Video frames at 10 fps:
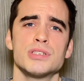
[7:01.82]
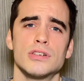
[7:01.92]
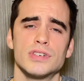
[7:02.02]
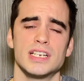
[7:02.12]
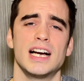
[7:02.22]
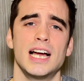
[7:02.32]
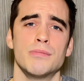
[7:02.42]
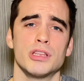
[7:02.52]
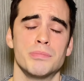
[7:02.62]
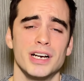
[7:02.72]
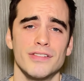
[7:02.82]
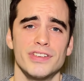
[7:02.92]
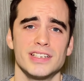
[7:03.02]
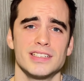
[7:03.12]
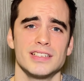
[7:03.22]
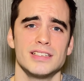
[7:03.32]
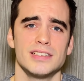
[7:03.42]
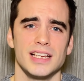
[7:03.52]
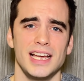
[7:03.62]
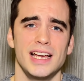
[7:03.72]
over time, with bug
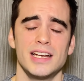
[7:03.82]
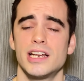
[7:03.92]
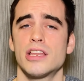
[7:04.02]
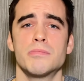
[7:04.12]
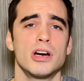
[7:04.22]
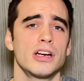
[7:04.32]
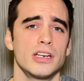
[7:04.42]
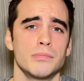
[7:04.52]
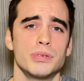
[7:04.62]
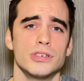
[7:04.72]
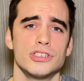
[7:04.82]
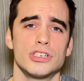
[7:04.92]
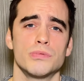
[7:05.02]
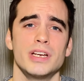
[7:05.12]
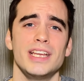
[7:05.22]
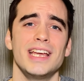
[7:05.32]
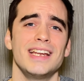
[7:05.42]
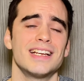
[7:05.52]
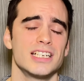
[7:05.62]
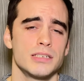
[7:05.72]
fixes and another marketing push to
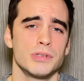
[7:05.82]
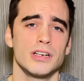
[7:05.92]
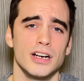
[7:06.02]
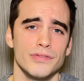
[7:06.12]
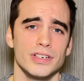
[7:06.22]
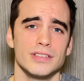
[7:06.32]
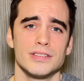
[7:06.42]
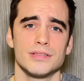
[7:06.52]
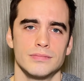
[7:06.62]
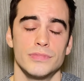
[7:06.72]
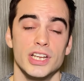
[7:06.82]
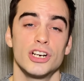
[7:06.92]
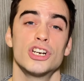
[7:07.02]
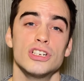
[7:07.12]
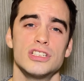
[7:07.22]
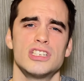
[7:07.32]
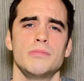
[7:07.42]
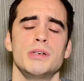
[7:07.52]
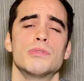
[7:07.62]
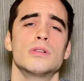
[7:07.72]
regain customer confidence, there could still
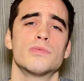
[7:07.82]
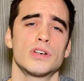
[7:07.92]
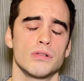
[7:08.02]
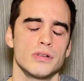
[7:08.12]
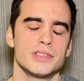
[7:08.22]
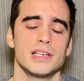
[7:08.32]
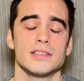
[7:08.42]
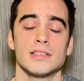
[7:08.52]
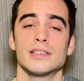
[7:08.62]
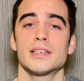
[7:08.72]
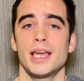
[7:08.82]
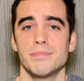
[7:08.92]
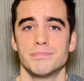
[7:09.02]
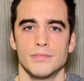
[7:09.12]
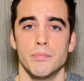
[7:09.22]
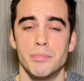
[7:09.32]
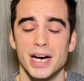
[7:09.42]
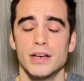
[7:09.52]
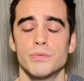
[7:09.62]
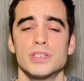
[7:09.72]
be room for growing sales in this game.
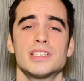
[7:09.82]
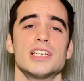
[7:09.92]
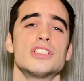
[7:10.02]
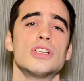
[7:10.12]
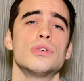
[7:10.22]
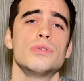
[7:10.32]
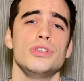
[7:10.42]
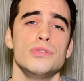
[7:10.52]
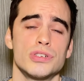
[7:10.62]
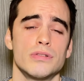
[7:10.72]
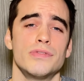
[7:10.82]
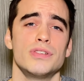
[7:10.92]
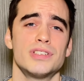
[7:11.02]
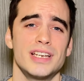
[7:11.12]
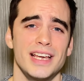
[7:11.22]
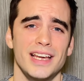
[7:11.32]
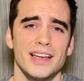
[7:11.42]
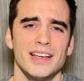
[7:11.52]
But with such low user reviews today